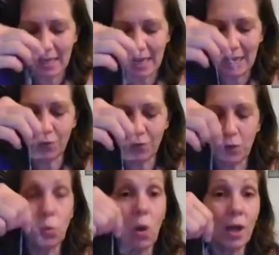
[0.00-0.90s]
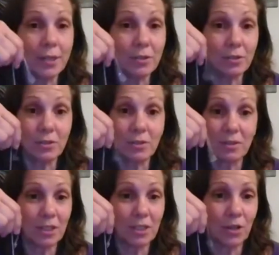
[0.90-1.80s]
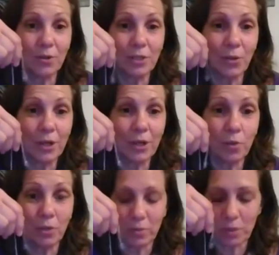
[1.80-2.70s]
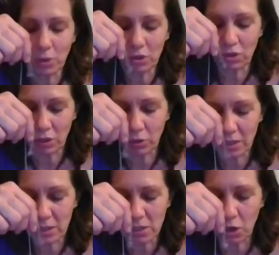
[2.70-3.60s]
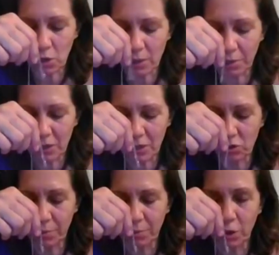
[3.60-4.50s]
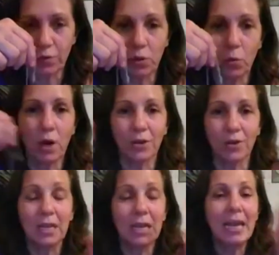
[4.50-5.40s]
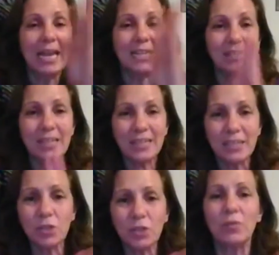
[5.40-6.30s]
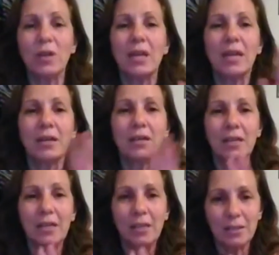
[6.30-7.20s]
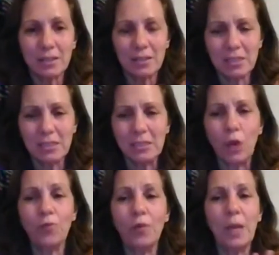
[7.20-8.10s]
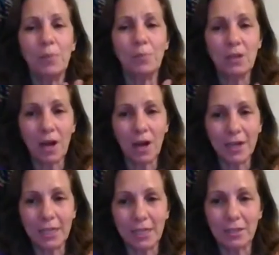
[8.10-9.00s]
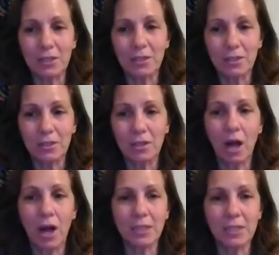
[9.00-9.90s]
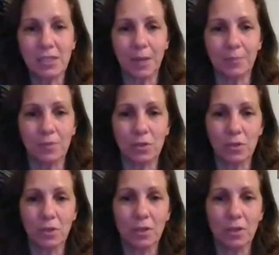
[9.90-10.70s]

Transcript: And if you want, you know, you're at home, no one's watching, you can start with the pendulum over the water. It's a nice sort of self-hypnotic concept